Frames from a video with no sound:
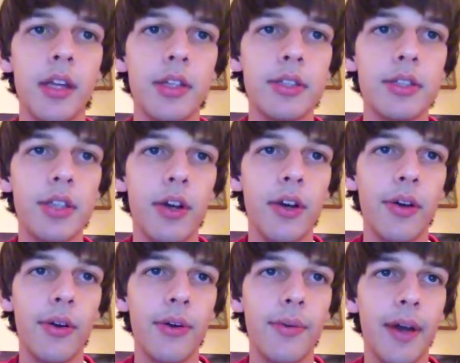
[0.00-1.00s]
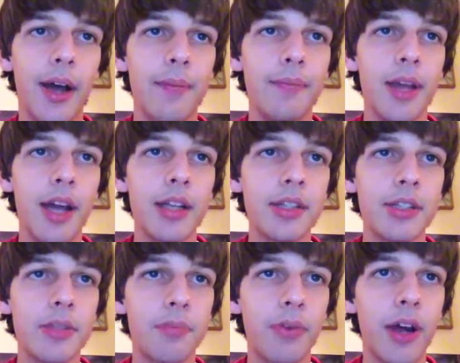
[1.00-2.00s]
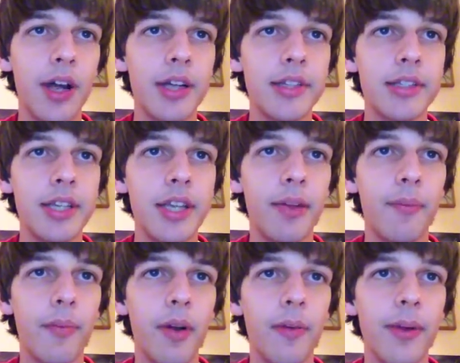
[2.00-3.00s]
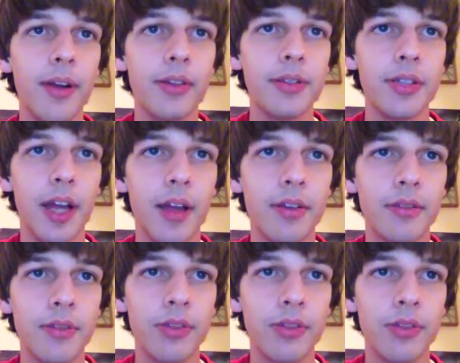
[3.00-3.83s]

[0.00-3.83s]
So I'm not surprised seeing Mermails not